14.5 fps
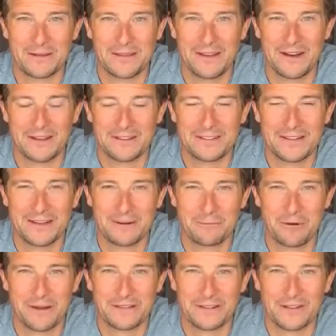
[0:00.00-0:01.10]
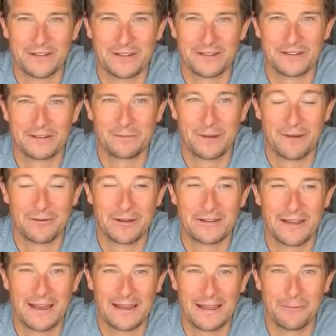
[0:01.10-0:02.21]
you know, sitting president, to be able to
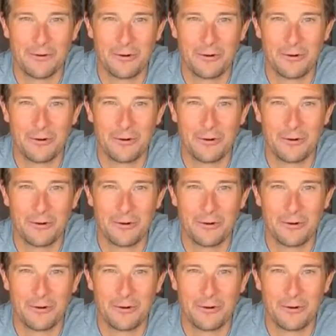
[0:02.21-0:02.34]
take him